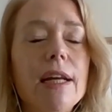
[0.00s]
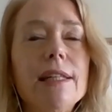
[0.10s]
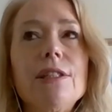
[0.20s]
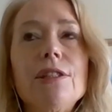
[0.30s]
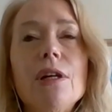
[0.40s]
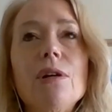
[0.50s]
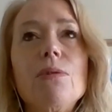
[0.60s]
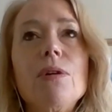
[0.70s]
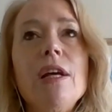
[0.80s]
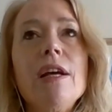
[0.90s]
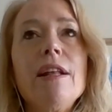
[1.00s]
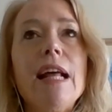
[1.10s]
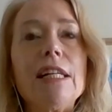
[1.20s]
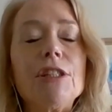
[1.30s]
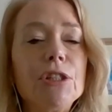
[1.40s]
And so
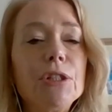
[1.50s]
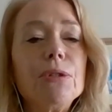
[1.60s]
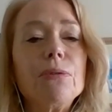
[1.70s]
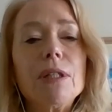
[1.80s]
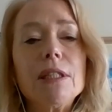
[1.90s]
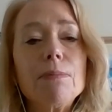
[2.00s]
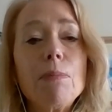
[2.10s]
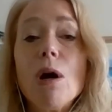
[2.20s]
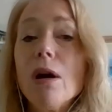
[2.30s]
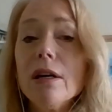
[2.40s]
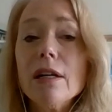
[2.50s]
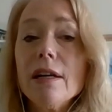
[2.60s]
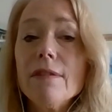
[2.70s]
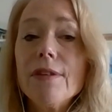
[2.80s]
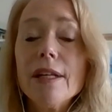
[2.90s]
that too is part
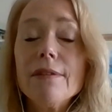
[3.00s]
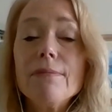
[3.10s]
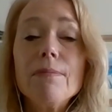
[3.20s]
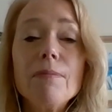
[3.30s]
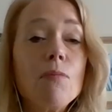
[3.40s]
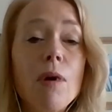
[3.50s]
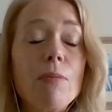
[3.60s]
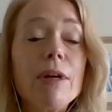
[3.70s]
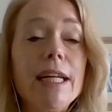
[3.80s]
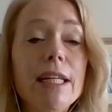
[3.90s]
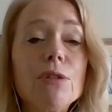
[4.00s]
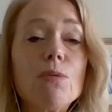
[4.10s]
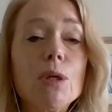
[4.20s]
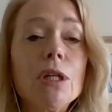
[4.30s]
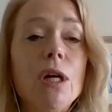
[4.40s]
of the what we need to
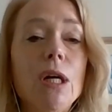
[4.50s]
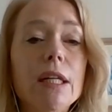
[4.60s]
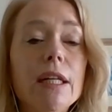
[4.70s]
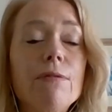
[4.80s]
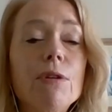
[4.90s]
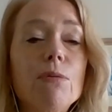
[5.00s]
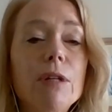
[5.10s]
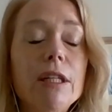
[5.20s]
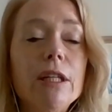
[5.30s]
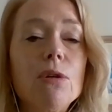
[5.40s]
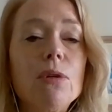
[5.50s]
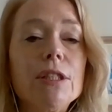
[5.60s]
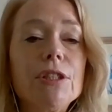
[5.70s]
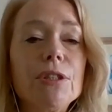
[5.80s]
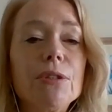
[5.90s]
work on if we're really
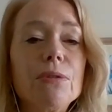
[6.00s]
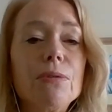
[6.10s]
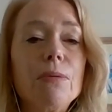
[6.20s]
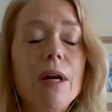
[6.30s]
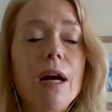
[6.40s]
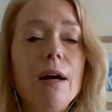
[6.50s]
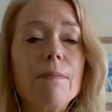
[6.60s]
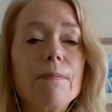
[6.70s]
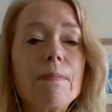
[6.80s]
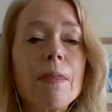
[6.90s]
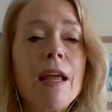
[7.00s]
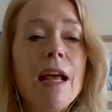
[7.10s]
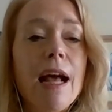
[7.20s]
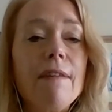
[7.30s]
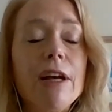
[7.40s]
going to um,
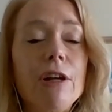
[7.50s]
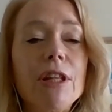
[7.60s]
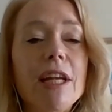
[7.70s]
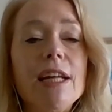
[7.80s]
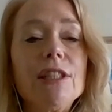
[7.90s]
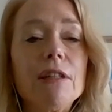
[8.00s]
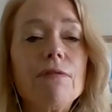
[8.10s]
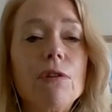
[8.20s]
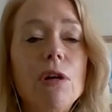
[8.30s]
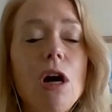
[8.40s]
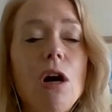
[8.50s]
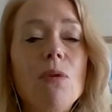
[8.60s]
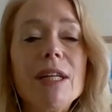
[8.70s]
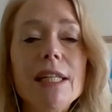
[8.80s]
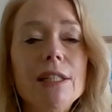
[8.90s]
have healthy aging for all.
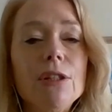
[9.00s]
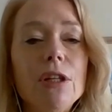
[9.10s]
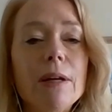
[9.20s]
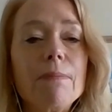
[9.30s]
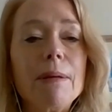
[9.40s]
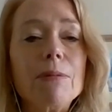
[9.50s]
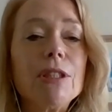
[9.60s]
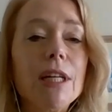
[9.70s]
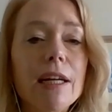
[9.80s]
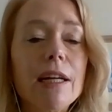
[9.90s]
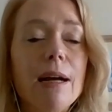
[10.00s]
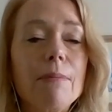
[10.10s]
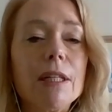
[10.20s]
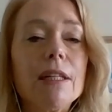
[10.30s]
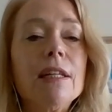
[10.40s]
We need to look at people's
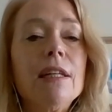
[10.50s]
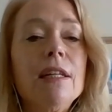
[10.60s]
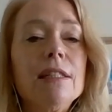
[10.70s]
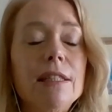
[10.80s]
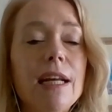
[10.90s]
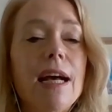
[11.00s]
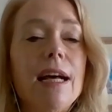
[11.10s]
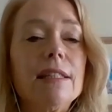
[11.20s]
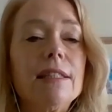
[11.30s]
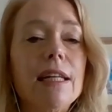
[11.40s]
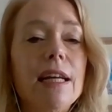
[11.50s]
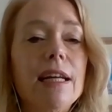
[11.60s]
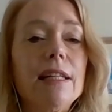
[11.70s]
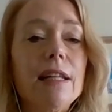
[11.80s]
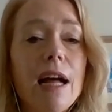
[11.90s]
economic status
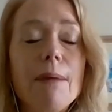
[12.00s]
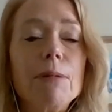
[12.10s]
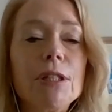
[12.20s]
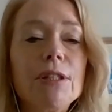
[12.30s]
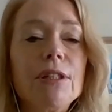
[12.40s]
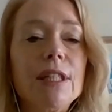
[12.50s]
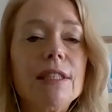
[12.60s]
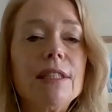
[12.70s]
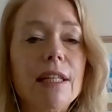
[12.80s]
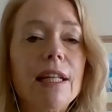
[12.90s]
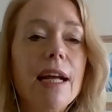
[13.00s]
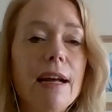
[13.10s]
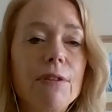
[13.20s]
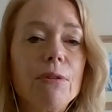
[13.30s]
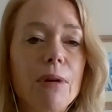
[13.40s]
and the opportunities that they
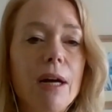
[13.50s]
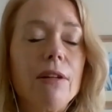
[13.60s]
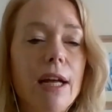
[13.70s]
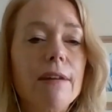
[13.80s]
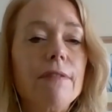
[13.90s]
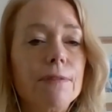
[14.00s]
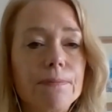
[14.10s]
have throughout life.